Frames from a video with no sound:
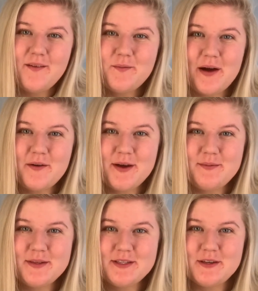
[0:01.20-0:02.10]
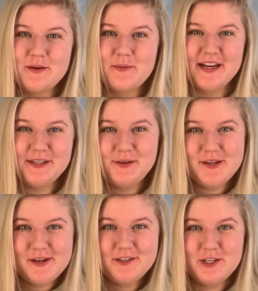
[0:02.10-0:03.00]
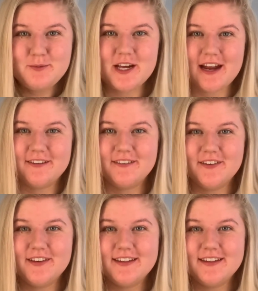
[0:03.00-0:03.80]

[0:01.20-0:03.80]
and welcome to my new YouTube channel.